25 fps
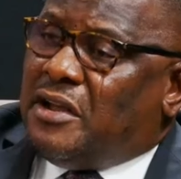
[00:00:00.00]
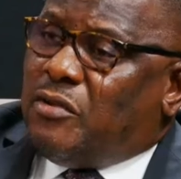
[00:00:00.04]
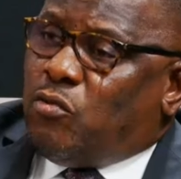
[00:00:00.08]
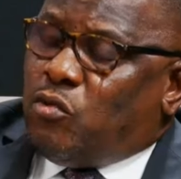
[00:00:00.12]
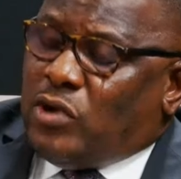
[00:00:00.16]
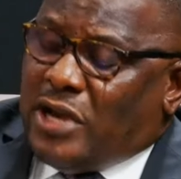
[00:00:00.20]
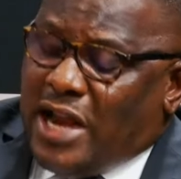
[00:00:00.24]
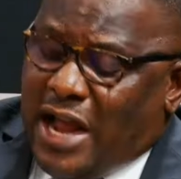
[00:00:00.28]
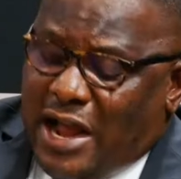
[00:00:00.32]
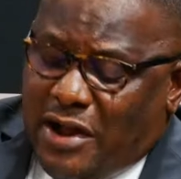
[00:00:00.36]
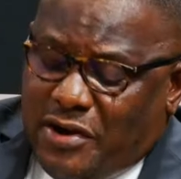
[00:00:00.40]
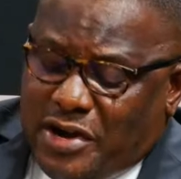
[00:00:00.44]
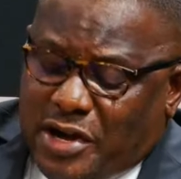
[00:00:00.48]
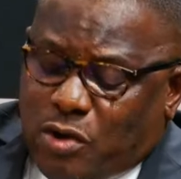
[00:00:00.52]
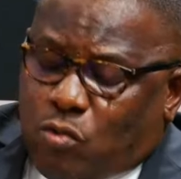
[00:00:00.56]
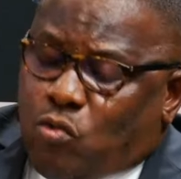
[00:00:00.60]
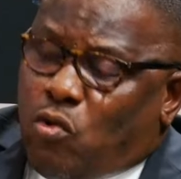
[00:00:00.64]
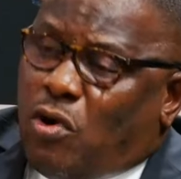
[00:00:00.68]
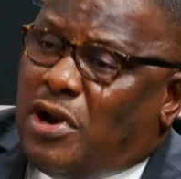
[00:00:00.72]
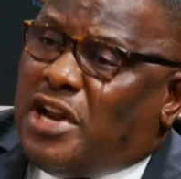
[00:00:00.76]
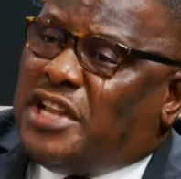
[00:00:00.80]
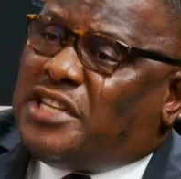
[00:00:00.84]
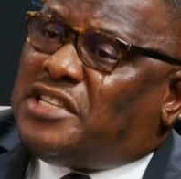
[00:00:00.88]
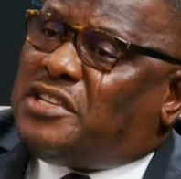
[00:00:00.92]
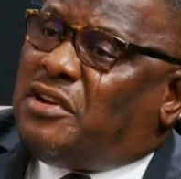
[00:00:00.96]
Now, the
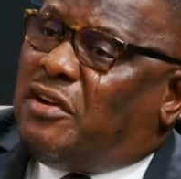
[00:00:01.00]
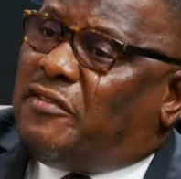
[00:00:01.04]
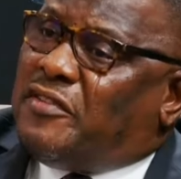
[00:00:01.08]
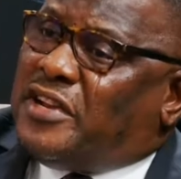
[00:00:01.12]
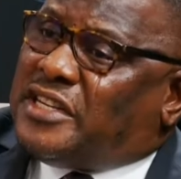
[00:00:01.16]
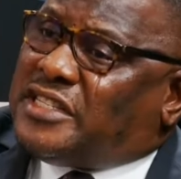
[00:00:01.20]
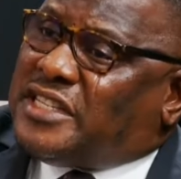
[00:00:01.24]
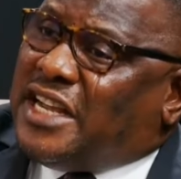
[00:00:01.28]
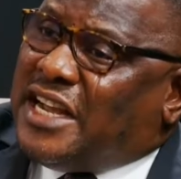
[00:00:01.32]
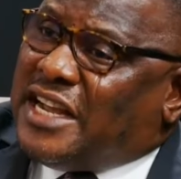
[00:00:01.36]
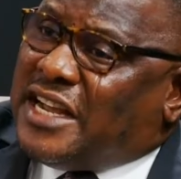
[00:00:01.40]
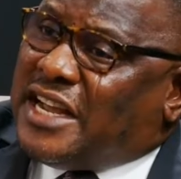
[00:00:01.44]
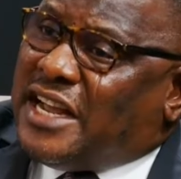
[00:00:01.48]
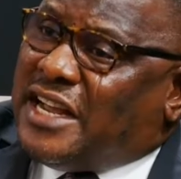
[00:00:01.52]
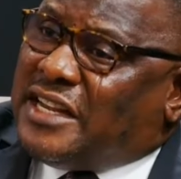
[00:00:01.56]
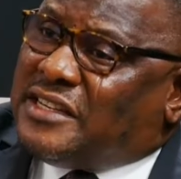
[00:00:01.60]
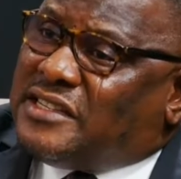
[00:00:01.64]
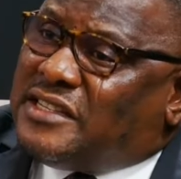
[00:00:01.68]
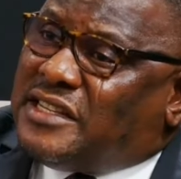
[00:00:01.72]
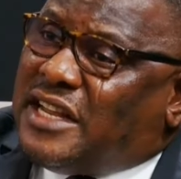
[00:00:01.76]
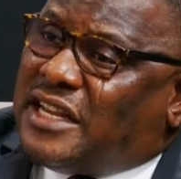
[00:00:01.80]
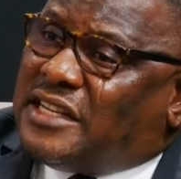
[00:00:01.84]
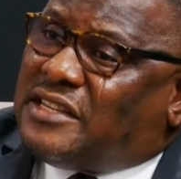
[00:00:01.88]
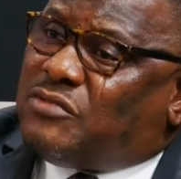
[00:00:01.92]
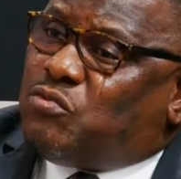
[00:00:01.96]
quality of the tankers
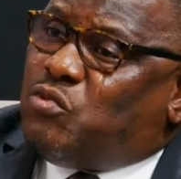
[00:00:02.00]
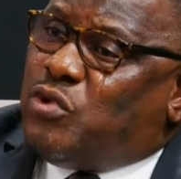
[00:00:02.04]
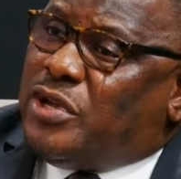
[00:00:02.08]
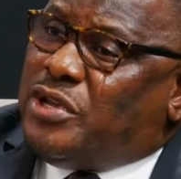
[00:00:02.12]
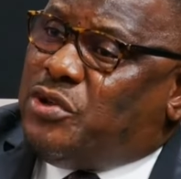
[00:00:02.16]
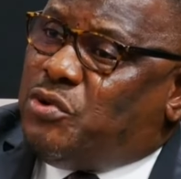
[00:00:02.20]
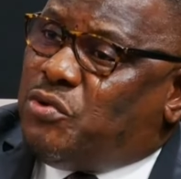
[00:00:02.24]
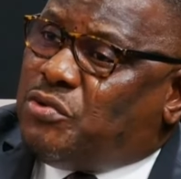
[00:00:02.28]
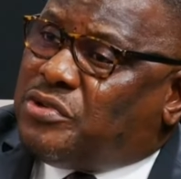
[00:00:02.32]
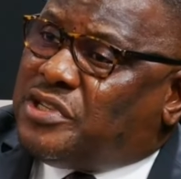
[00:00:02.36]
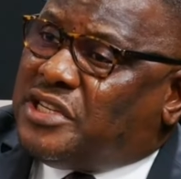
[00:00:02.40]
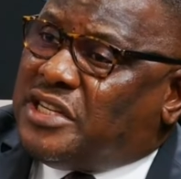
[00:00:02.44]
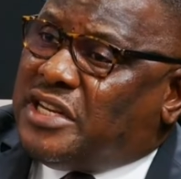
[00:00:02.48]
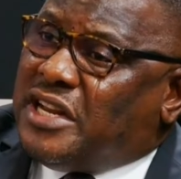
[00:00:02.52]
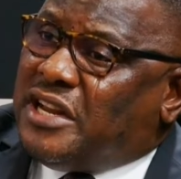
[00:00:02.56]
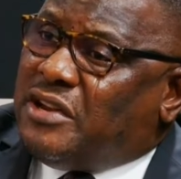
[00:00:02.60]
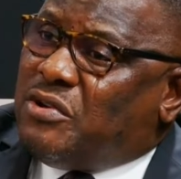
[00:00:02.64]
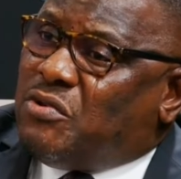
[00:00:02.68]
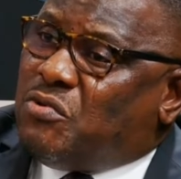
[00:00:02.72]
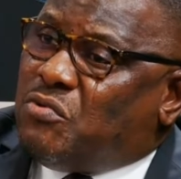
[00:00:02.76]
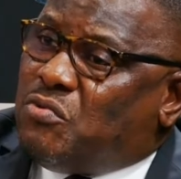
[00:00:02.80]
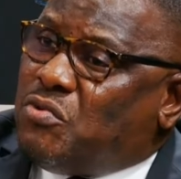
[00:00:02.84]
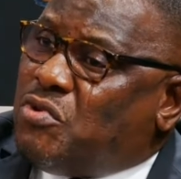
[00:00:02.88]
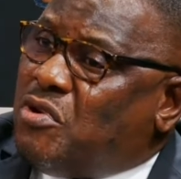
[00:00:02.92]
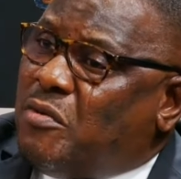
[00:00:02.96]
that we use in
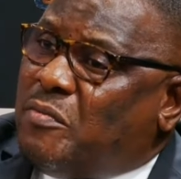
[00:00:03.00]
Enugu,